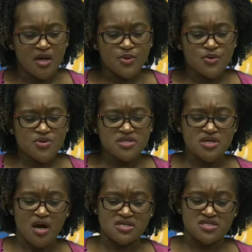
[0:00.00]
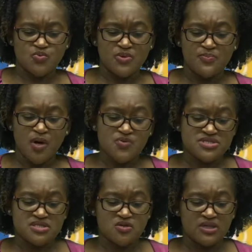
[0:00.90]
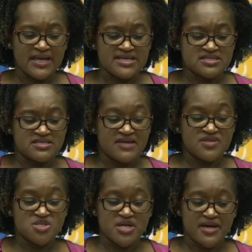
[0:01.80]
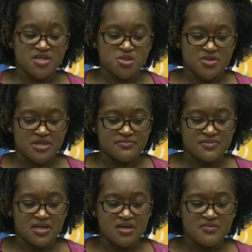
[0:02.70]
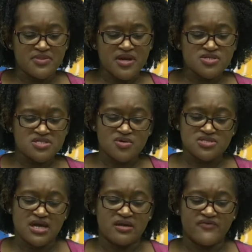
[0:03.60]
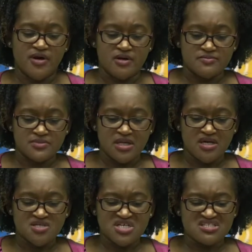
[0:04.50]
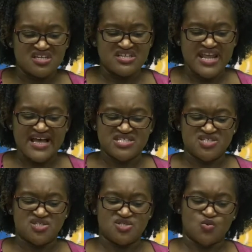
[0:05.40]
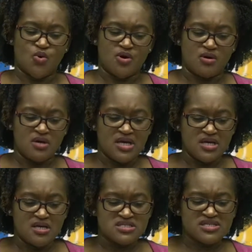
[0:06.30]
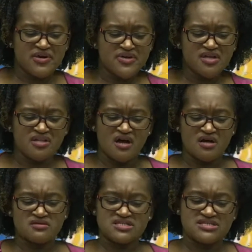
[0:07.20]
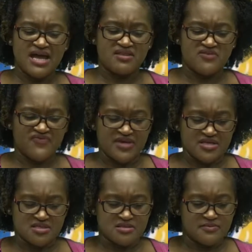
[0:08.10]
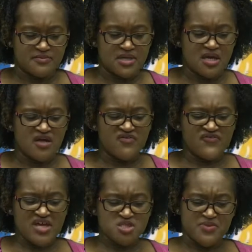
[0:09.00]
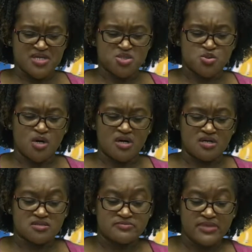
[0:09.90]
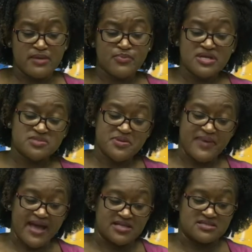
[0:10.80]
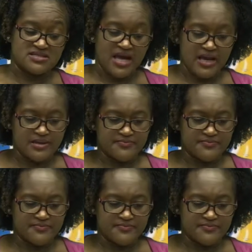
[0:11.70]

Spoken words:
Through the darkness, we both still glances at the giant tree, but there's no sign of her, just a nasty squirrel skittering along the side of the fence. Fetchman shrugs and brings me back inside.